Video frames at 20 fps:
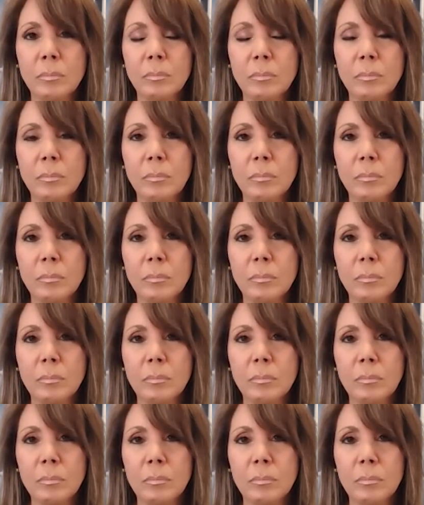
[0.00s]

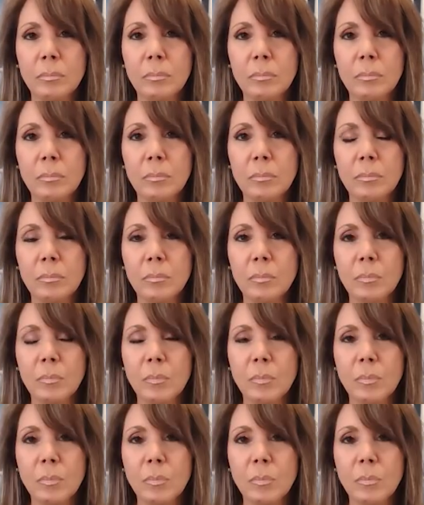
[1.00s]

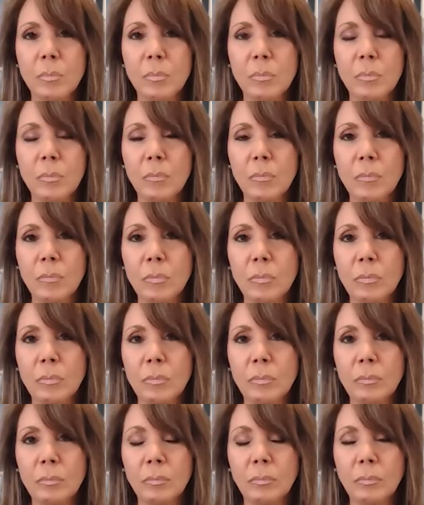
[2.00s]

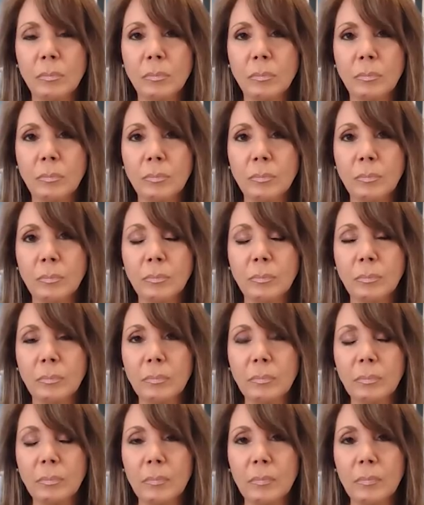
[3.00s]

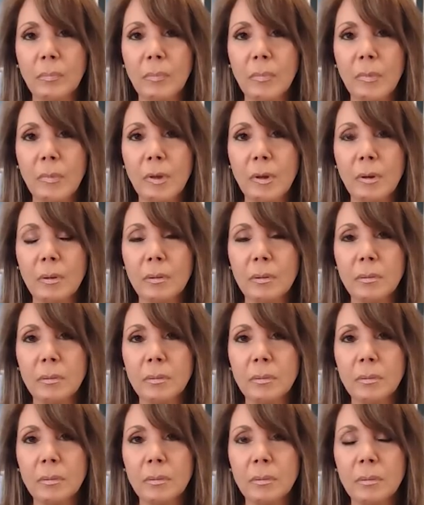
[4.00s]

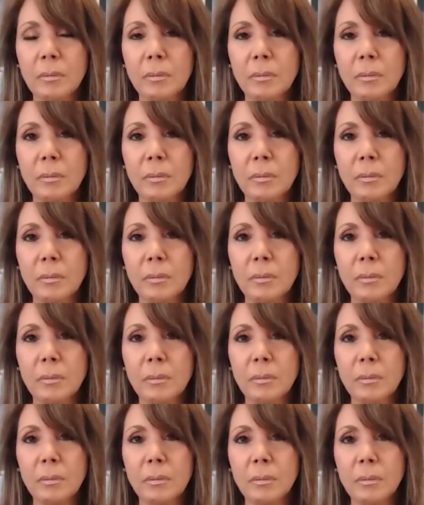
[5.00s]

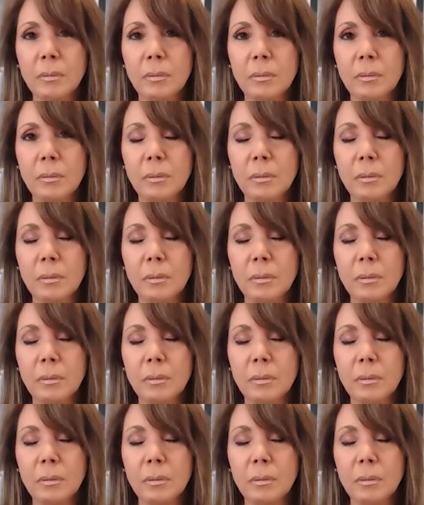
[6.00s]
(silent)